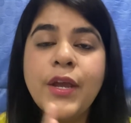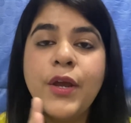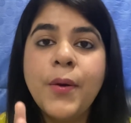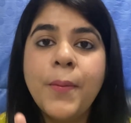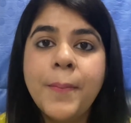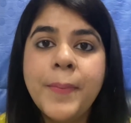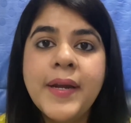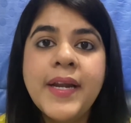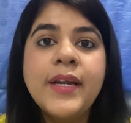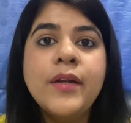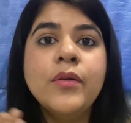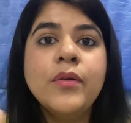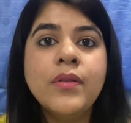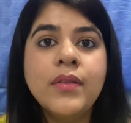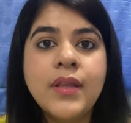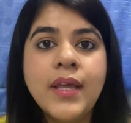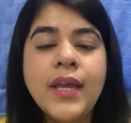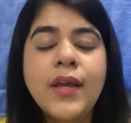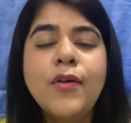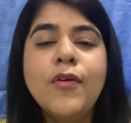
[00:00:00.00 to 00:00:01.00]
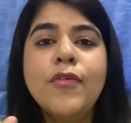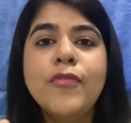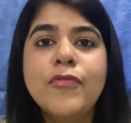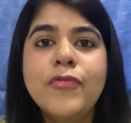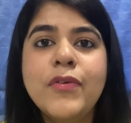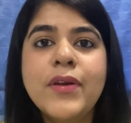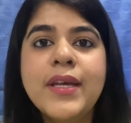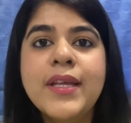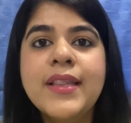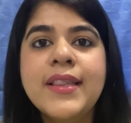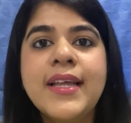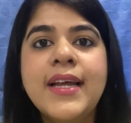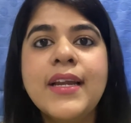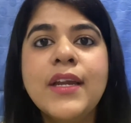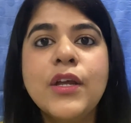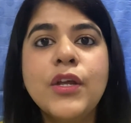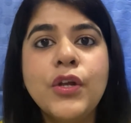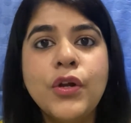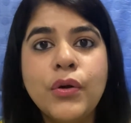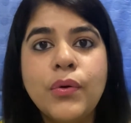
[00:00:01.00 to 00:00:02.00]
your brain to think or feel that
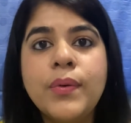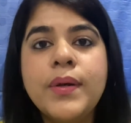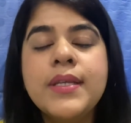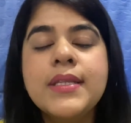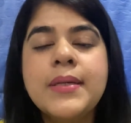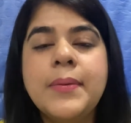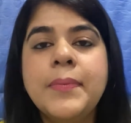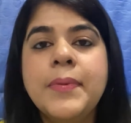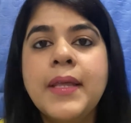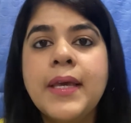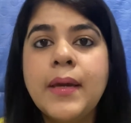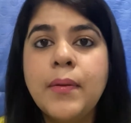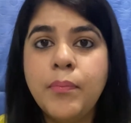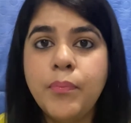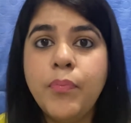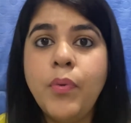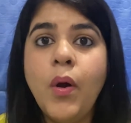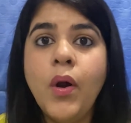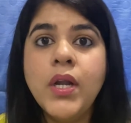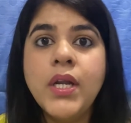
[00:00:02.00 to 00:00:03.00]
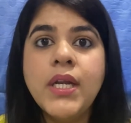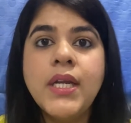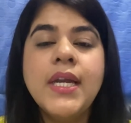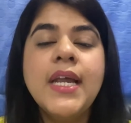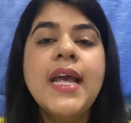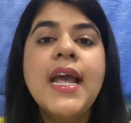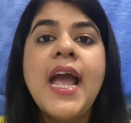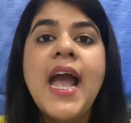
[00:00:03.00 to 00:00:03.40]
you're doing something important,